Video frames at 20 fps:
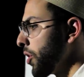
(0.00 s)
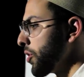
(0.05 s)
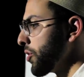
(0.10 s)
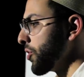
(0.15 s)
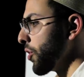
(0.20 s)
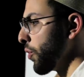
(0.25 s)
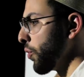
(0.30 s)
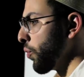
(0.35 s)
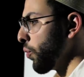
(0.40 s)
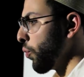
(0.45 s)

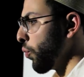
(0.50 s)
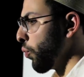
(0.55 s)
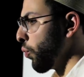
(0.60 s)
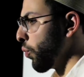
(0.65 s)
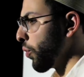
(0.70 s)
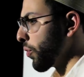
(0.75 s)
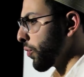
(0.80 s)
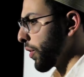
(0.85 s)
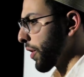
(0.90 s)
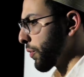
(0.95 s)
so
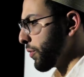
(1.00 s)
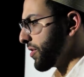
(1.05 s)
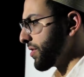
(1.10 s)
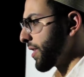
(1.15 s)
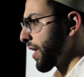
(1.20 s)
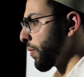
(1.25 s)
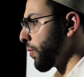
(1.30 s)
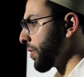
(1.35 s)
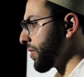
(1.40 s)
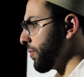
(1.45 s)
what we
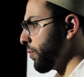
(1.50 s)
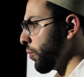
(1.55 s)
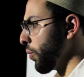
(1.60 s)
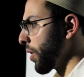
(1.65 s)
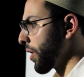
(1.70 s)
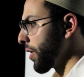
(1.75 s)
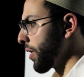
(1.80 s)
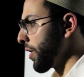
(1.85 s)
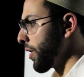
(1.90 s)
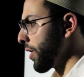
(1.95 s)
said what
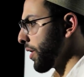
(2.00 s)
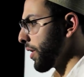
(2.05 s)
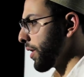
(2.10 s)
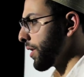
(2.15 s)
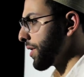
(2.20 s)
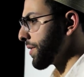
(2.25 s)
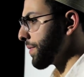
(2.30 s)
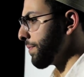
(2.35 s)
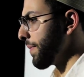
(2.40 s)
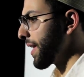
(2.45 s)
what
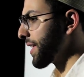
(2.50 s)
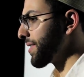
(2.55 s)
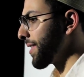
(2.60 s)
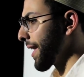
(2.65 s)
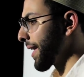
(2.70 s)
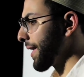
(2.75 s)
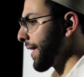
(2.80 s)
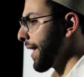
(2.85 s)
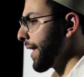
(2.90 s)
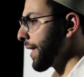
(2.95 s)
makes
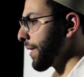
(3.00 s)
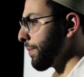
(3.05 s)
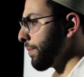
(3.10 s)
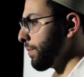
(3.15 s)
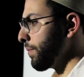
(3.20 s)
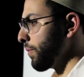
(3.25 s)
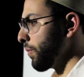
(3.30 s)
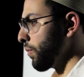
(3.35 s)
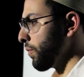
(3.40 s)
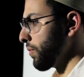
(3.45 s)
that
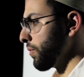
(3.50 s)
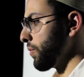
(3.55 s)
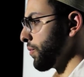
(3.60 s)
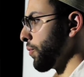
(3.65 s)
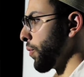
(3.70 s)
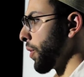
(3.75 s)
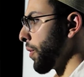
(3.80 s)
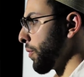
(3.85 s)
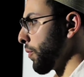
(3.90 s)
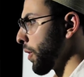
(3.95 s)
cake
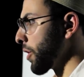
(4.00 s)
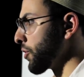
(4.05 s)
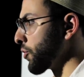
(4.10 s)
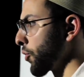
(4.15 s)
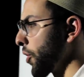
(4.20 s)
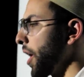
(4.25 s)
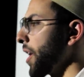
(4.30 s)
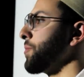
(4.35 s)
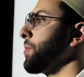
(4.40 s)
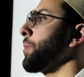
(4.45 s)
what, what
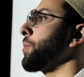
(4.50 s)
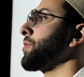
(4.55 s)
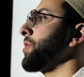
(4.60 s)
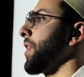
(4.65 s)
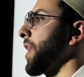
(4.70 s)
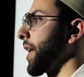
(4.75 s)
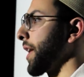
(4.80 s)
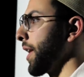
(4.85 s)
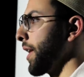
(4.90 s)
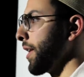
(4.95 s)
draws people
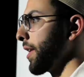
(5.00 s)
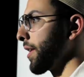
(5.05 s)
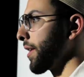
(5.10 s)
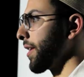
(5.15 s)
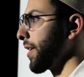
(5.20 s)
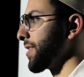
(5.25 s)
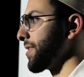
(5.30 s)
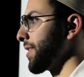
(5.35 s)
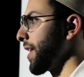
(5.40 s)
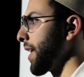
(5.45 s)
to that cake.
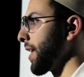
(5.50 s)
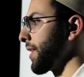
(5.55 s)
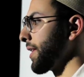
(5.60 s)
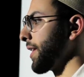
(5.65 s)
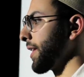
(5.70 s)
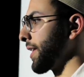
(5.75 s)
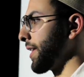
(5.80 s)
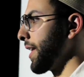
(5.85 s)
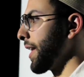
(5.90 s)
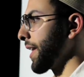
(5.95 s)
It's
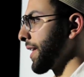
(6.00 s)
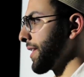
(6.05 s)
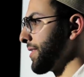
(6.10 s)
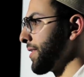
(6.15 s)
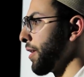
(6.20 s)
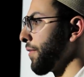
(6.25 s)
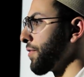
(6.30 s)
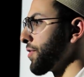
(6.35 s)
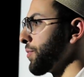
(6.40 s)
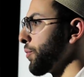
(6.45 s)
not the cake
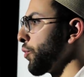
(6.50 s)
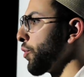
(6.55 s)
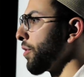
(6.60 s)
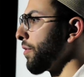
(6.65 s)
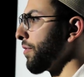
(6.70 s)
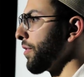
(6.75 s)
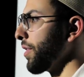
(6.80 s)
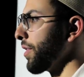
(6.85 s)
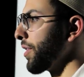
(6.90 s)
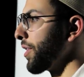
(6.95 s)
itself, it's
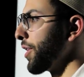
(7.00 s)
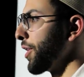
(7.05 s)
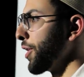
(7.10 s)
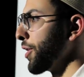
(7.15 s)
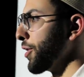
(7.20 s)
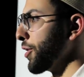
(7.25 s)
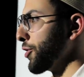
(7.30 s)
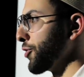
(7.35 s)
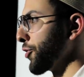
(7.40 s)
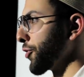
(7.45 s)
more of the,
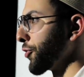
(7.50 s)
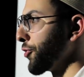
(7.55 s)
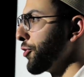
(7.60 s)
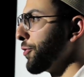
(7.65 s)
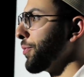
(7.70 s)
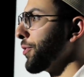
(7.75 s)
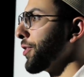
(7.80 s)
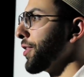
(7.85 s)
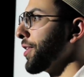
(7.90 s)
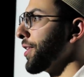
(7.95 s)
the sugar
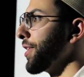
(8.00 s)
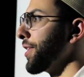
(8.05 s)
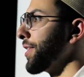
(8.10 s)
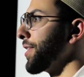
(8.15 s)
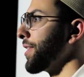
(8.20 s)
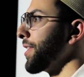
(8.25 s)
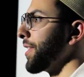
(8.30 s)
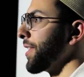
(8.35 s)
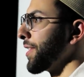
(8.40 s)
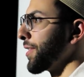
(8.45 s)
you put
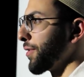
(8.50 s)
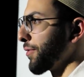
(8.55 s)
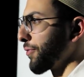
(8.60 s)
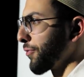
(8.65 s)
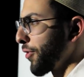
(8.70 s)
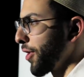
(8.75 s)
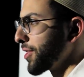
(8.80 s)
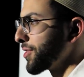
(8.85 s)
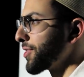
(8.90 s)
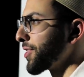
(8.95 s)
in, the
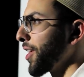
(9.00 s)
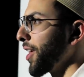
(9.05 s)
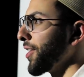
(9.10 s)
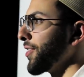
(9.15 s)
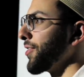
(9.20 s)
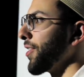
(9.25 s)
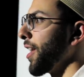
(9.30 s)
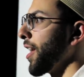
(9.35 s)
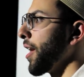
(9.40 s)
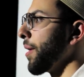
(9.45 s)
frosting
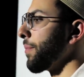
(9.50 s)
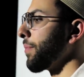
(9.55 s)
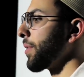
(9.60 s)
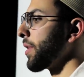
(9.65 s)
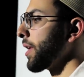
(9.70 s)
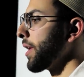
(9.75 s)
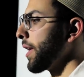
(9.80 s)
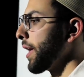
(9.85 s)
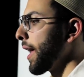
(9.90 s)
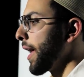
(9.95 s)
on
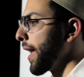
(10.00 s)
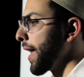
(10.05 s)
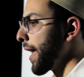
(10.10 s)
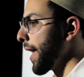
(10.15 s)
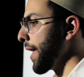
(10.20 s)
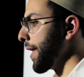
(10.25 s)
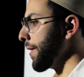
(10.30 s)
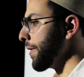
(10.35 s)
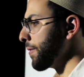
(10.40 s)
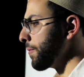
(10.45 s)
top,
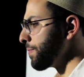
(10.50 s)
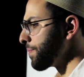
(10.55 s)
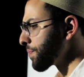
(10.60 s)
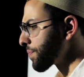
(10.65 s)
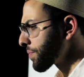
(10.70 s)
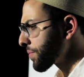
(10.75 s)
and